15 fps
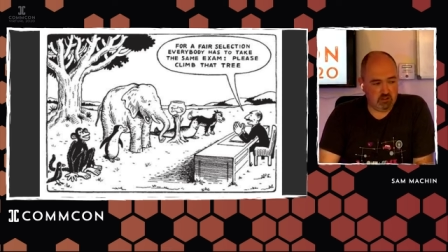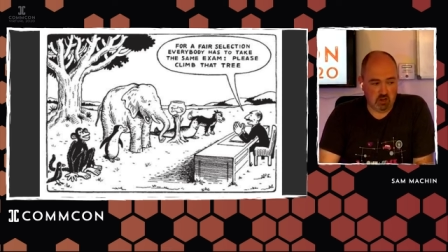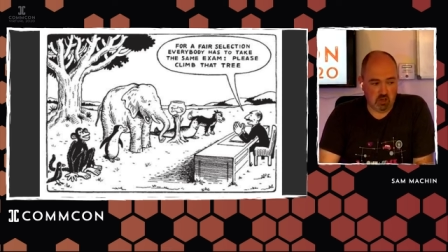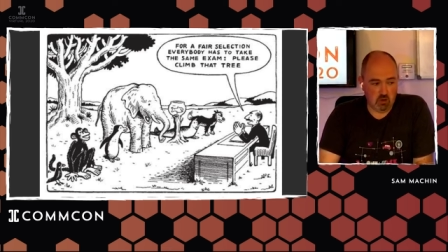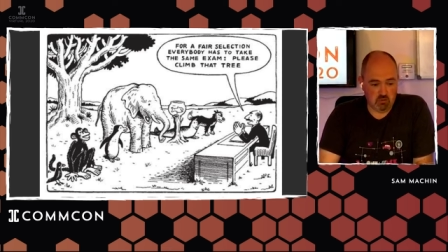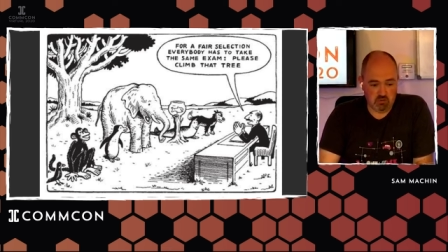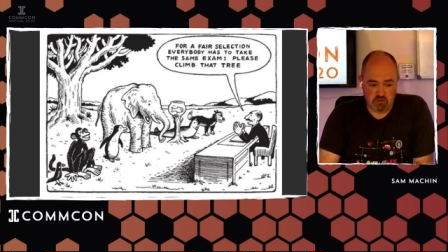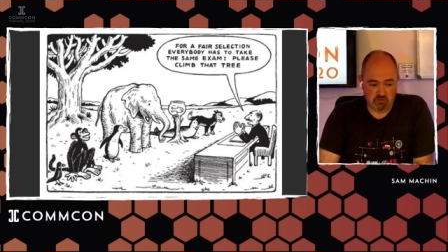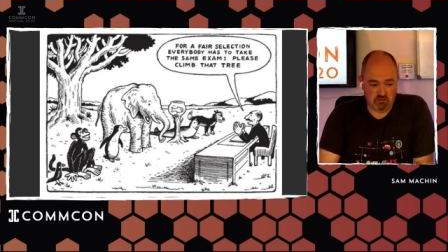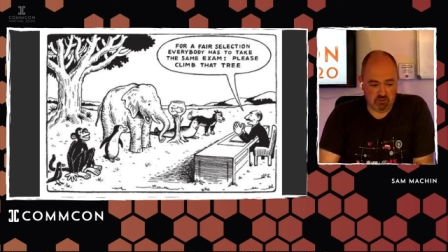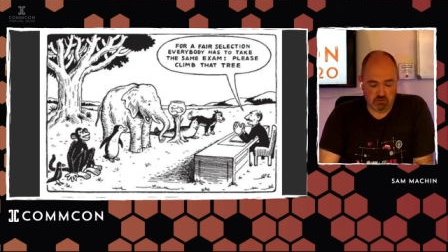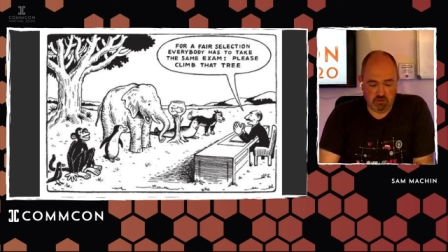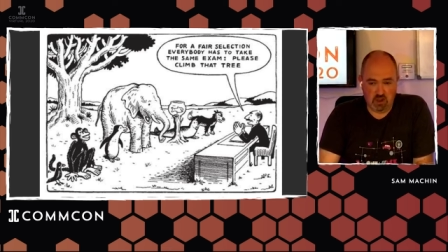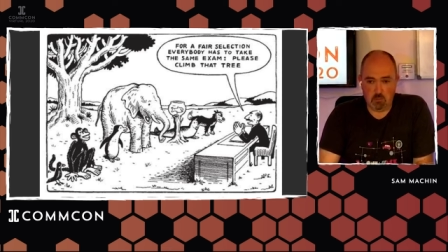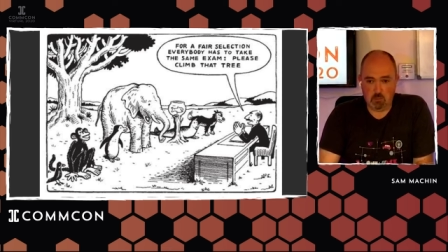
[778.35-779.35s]
And, you know, if
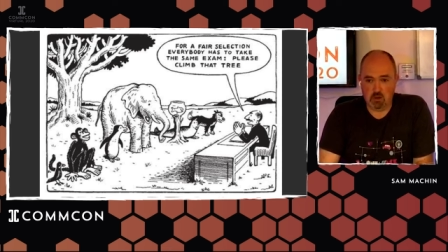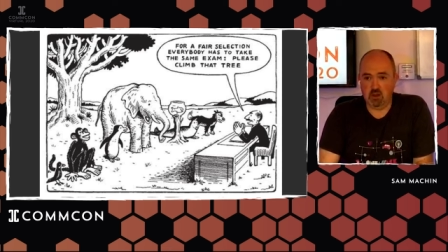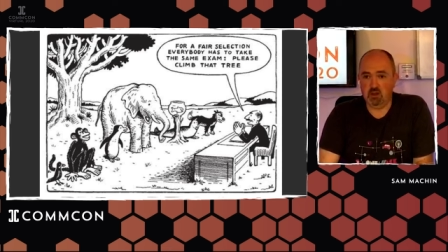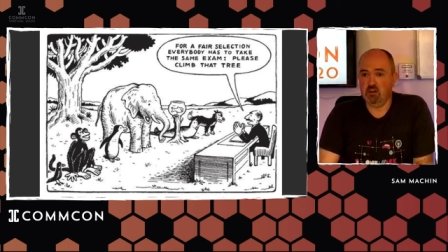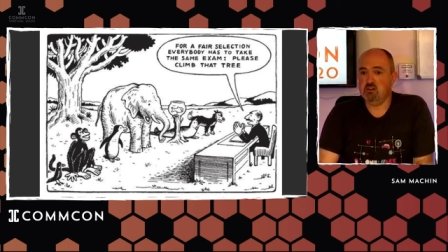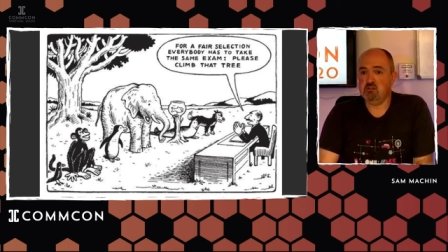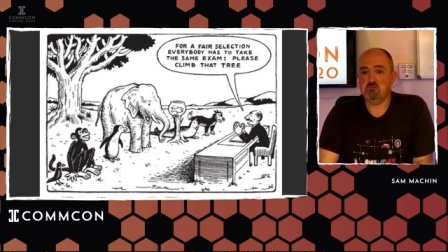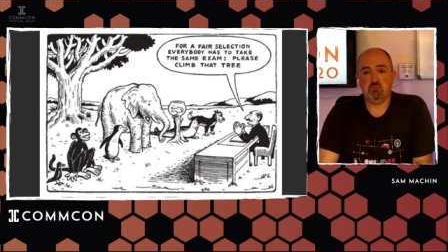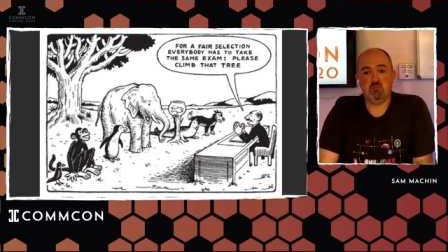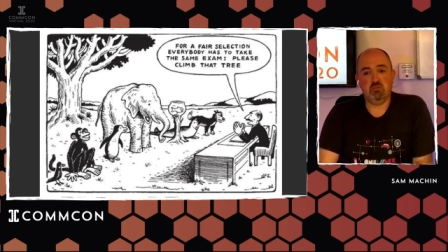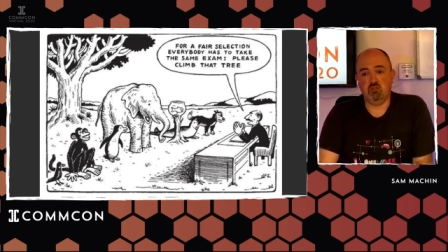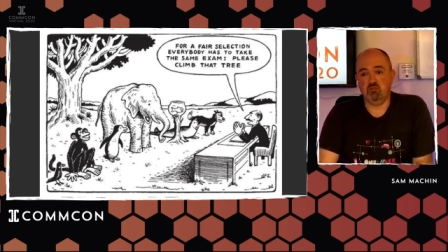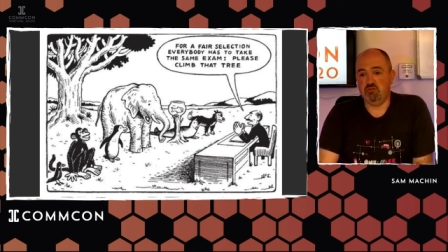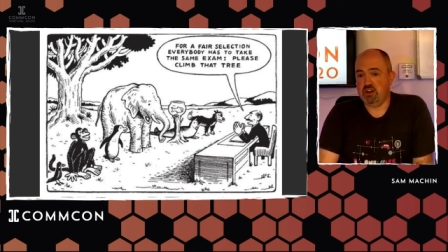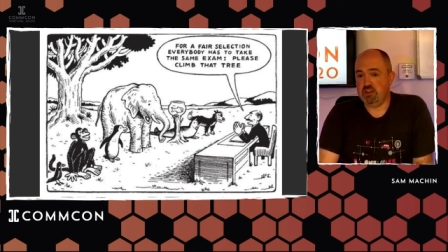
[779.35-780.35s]
you're a developer,
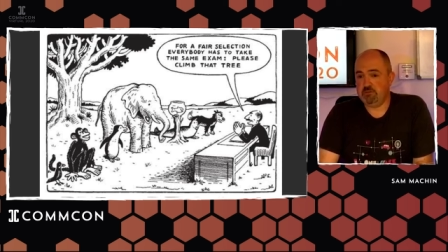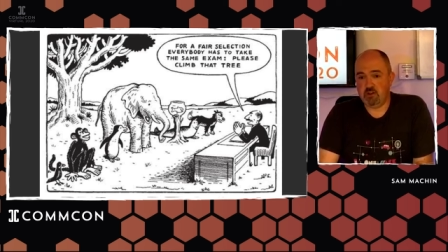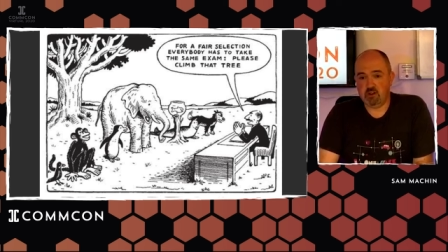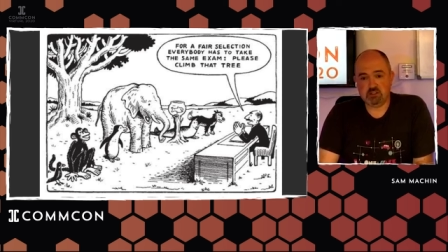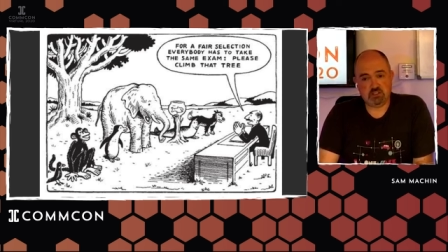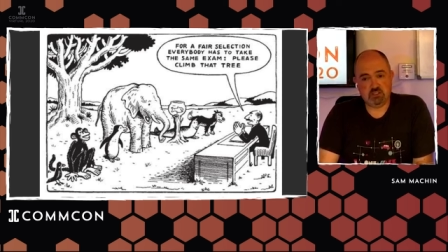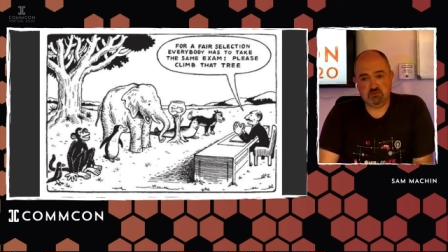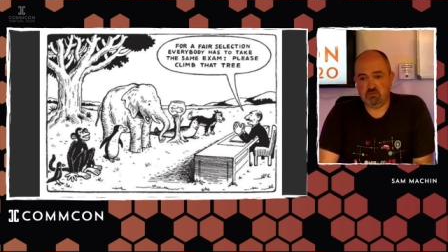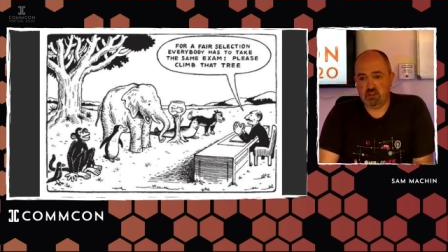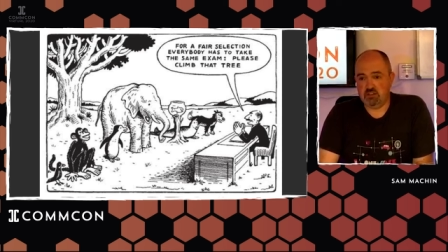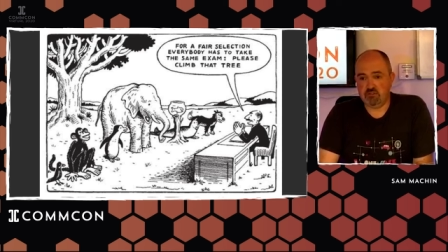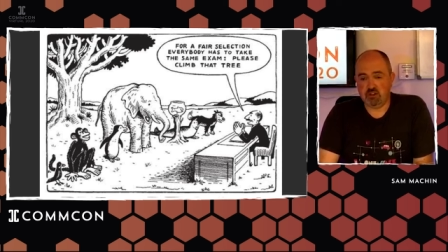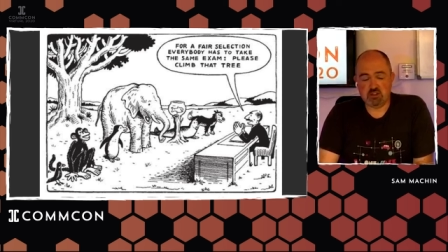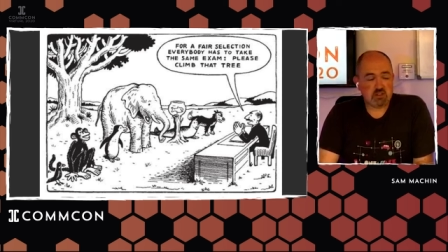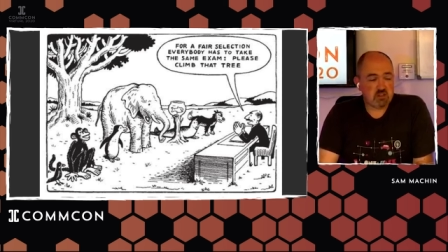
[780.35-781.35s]
you're really fast
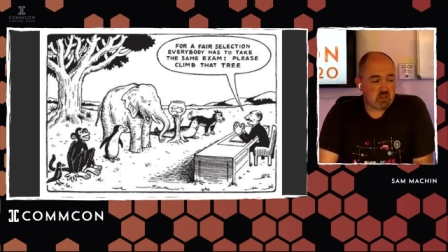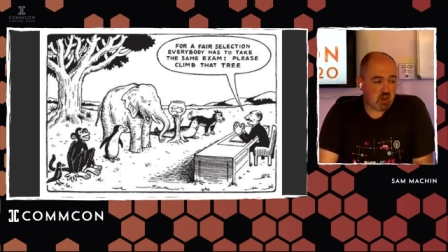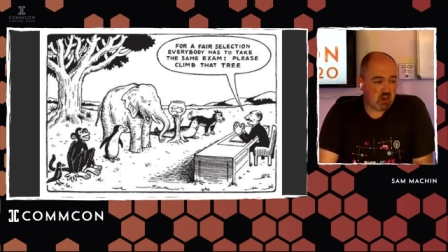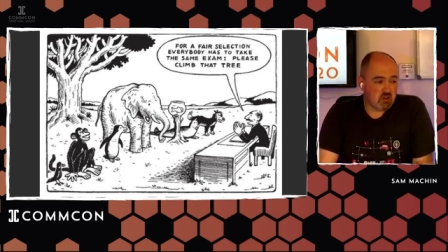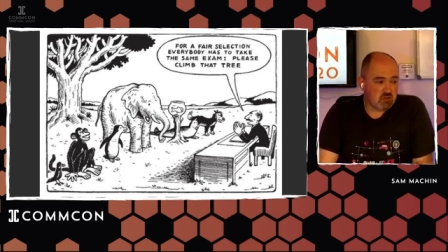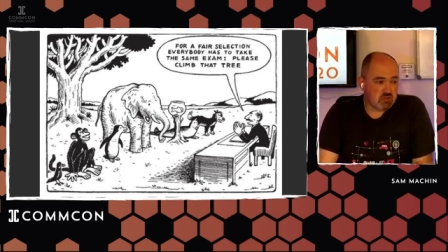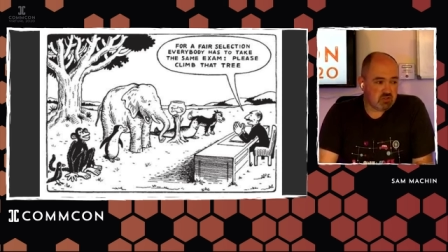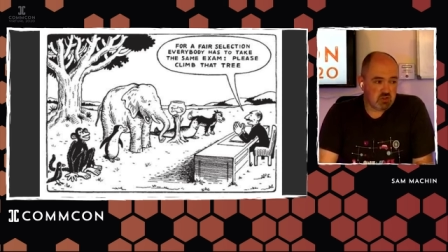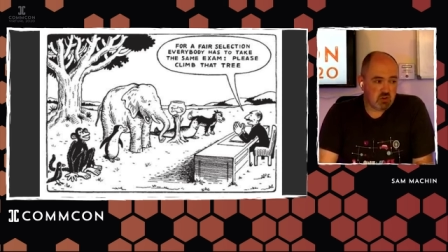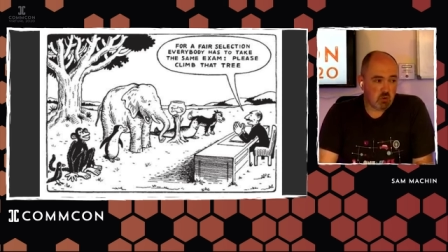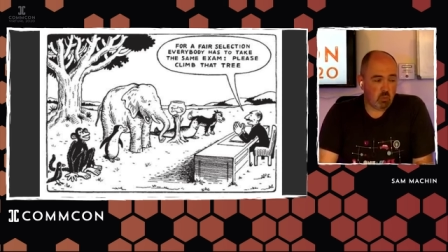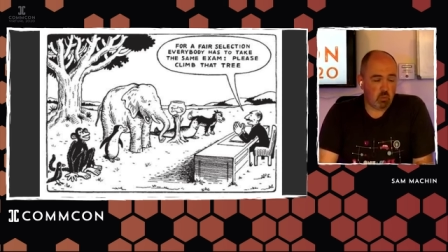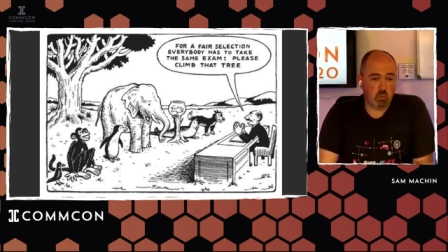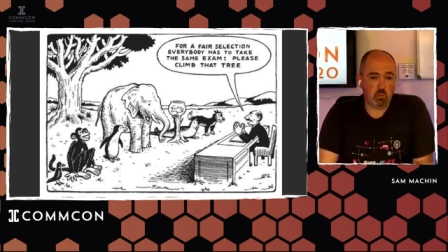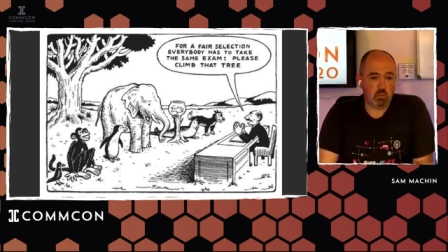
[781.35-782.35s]
in writing code.
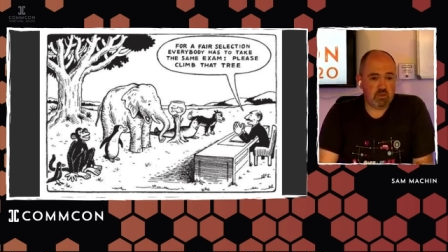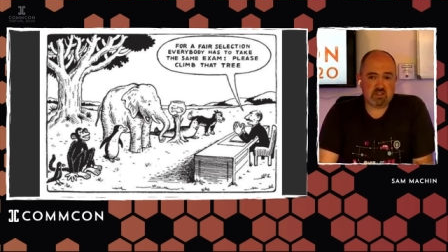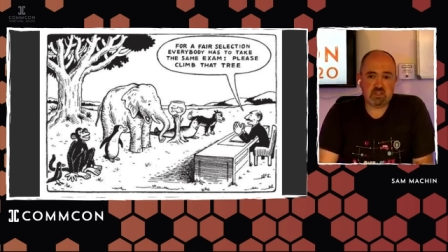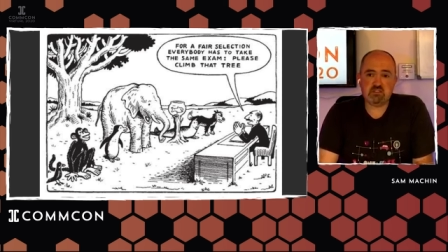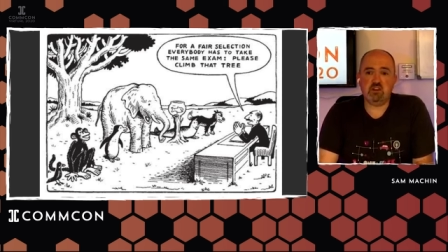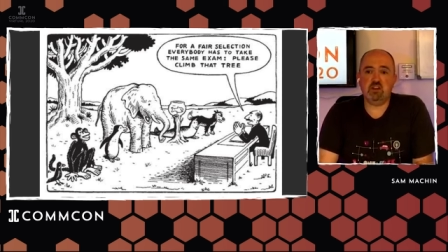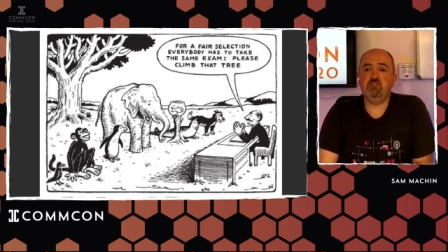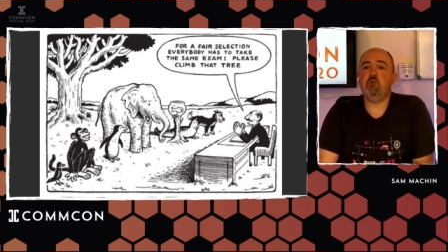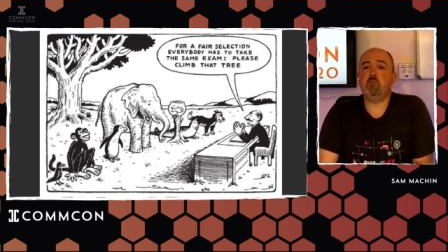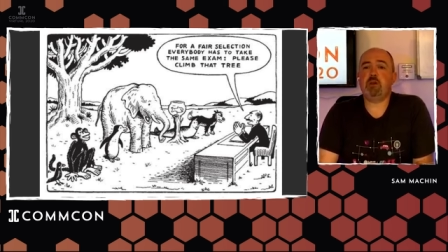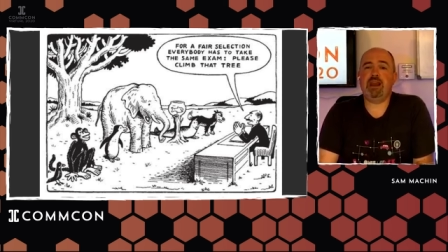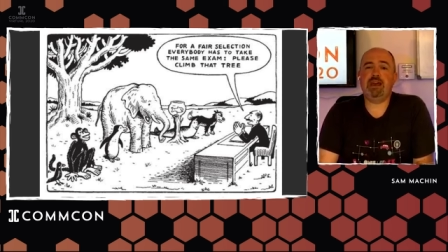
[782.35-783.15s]
This isn't going to